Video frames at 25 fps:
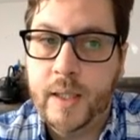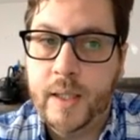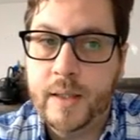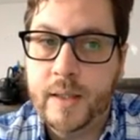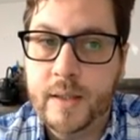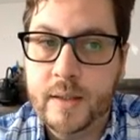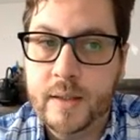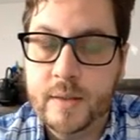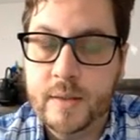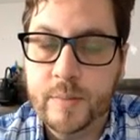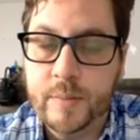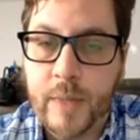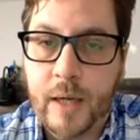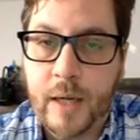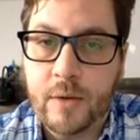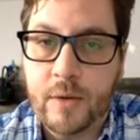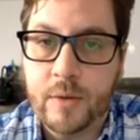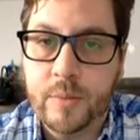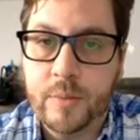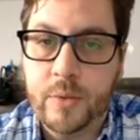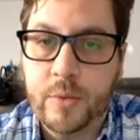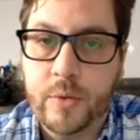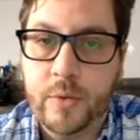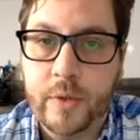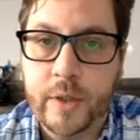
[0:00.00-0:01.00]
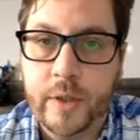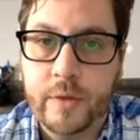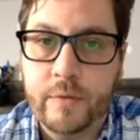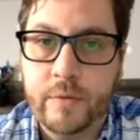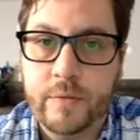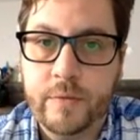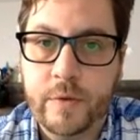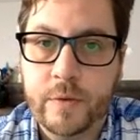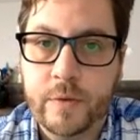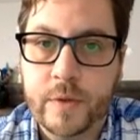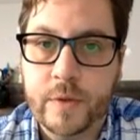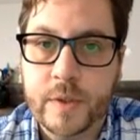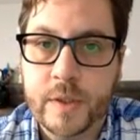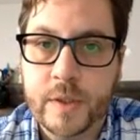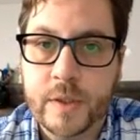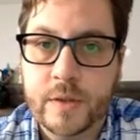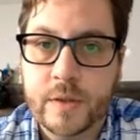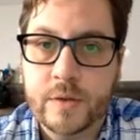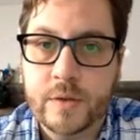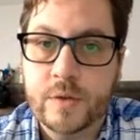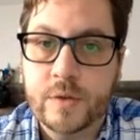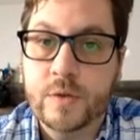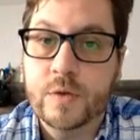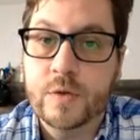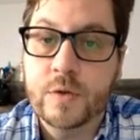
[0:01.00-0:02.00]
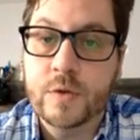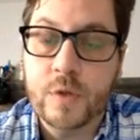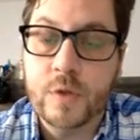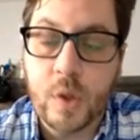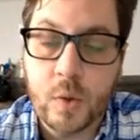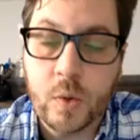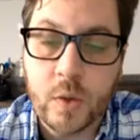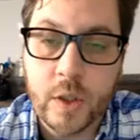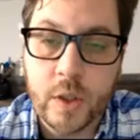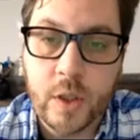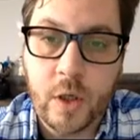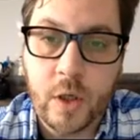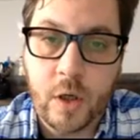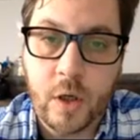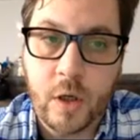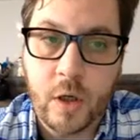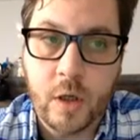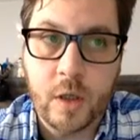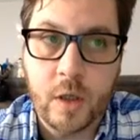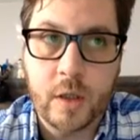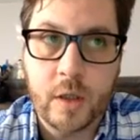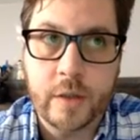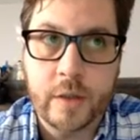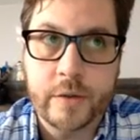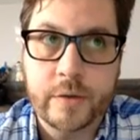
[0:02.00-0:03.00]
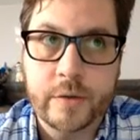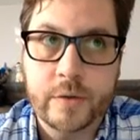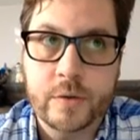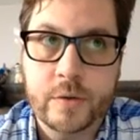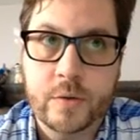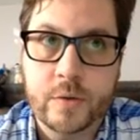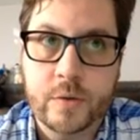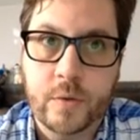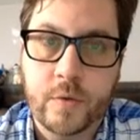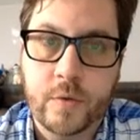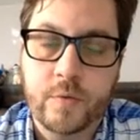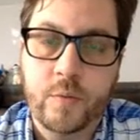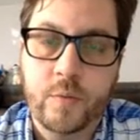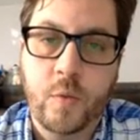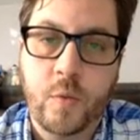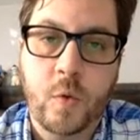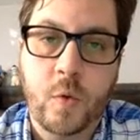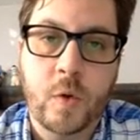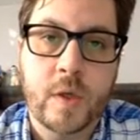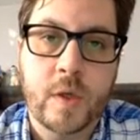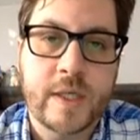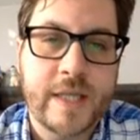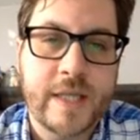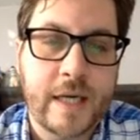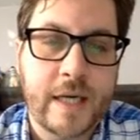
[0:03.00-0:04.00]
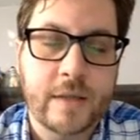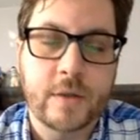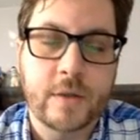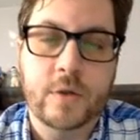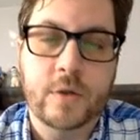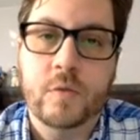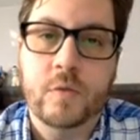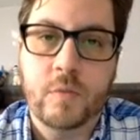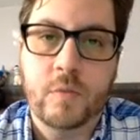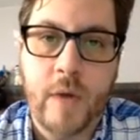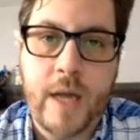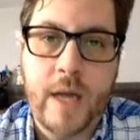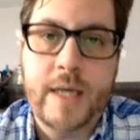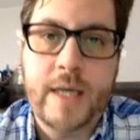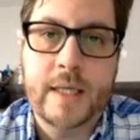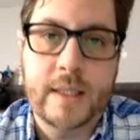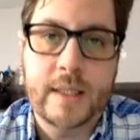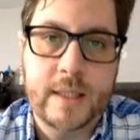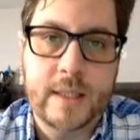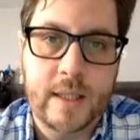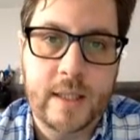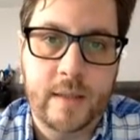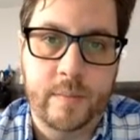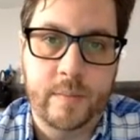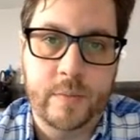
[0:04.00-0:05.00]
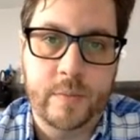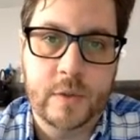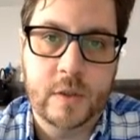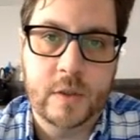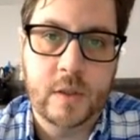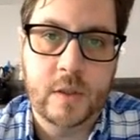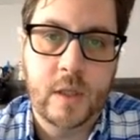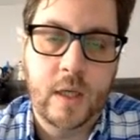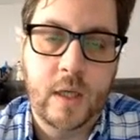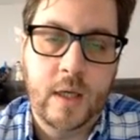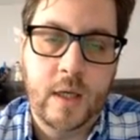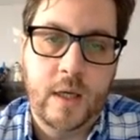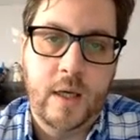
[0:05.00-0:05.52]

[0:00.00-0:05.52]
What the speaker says: This PowerPoint focuses solely on sort of more technical writing tips